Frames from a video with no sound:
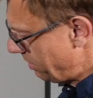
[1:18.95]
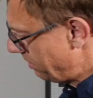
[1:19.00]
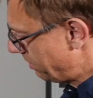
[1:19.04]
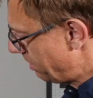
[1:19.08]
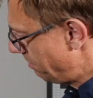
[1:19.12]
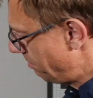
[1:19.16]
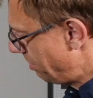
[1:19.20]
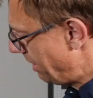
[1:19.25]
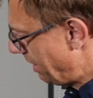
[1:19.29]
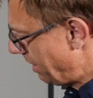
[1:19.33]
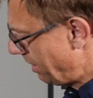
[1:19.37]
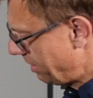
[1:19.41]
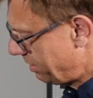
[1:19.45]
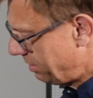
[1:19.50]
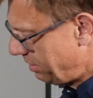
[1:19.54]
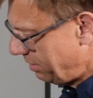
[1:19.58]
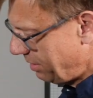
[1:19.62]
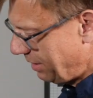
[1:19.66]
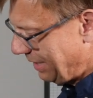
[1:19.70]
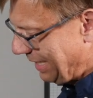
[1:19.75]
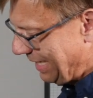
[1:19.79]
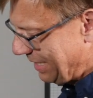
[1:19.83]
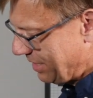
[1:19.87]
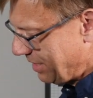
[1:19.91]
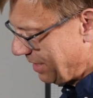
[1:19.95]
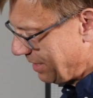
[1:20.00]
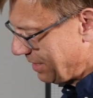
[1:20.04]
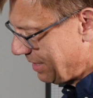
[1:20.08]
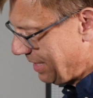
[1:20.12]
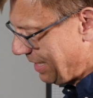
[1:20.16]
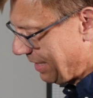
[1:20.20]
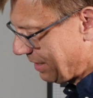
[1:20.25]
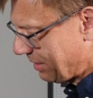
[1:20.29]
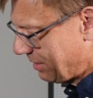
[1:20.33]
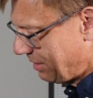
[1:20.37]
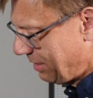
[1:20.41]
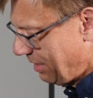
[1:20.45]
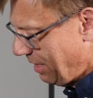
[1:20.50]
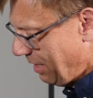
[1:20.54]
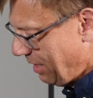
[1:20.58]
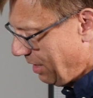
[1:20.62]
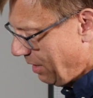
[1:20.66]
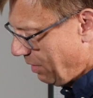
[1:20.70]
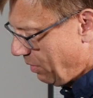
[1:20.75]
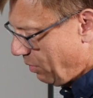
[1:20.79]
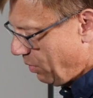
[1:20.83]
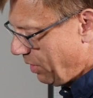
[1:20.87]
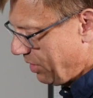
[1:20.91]
you compare it to the HSX,
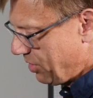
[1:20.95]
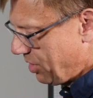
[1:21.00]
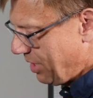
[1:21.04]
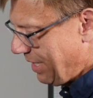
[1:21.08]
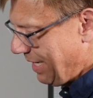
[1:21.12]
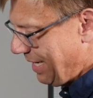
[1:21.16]
which